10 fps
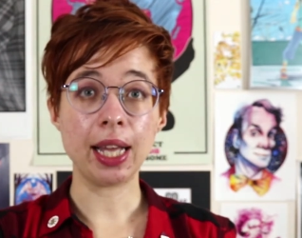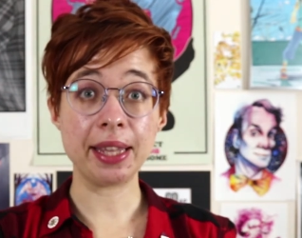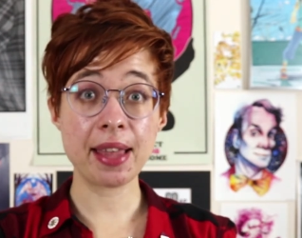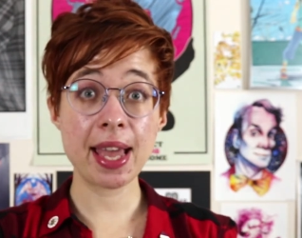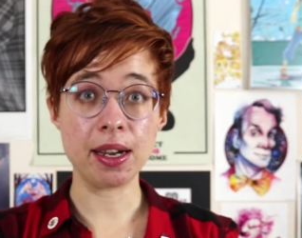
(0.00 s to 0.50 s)

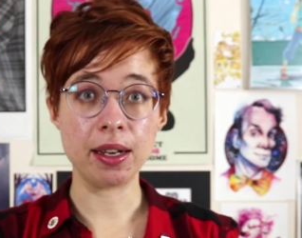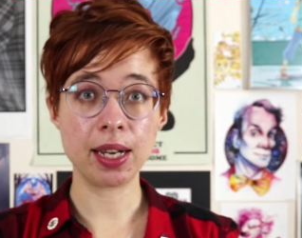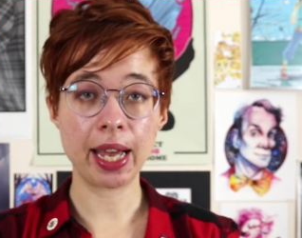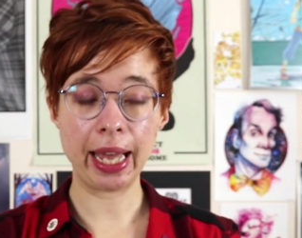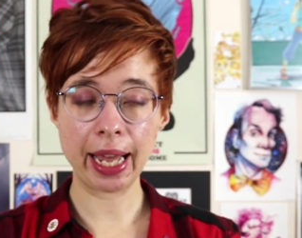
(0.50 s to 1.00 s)
Speaker 1: And then,
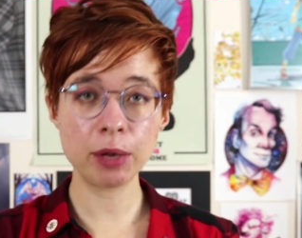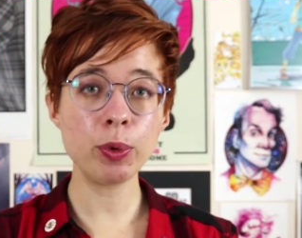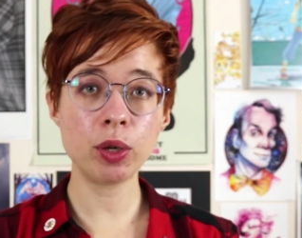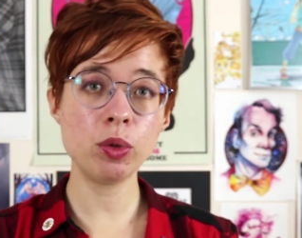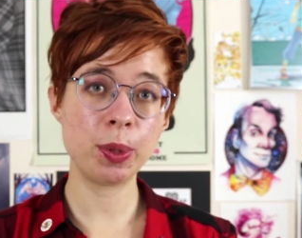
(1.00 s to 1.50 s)
and
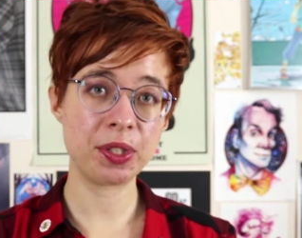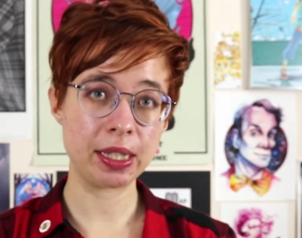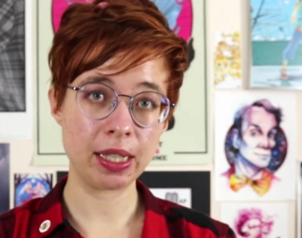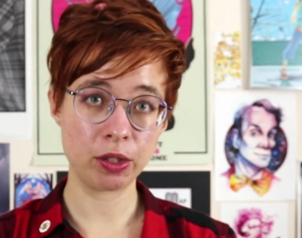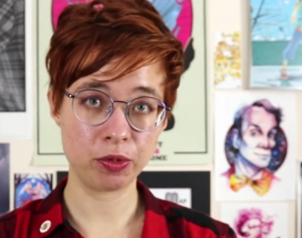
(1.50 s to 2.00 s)
we're almost at
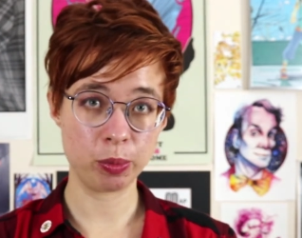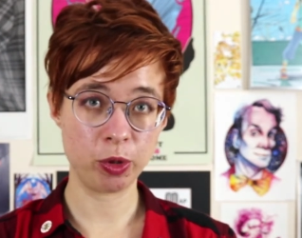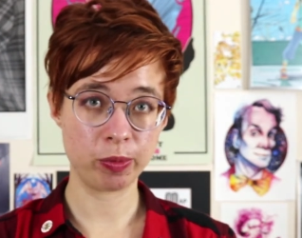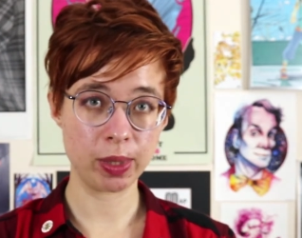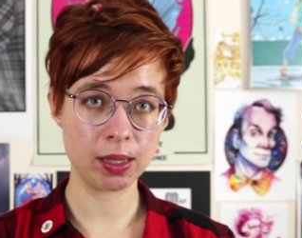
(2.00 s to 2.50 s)
the end of the
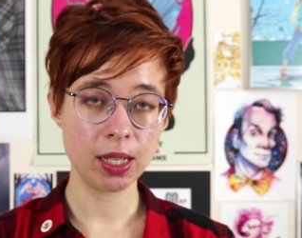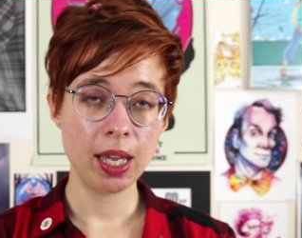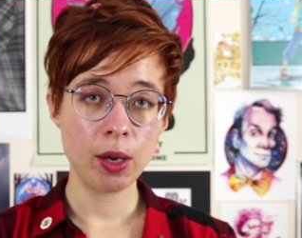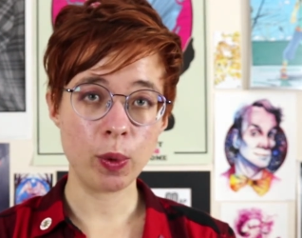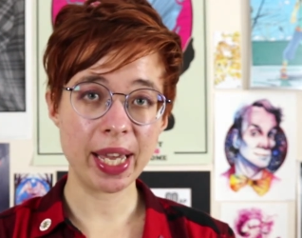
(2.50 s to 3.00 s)
movement,
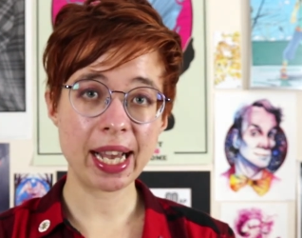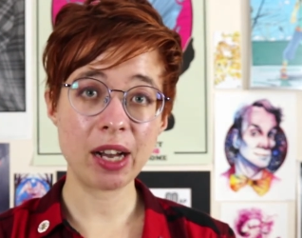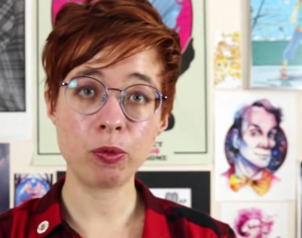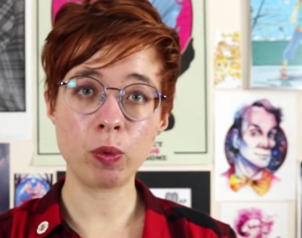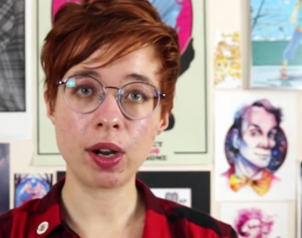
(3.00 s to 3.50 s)
we
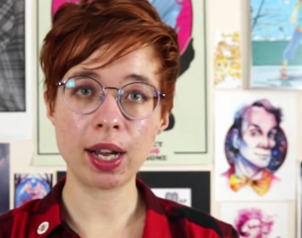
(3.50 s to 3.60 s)
have what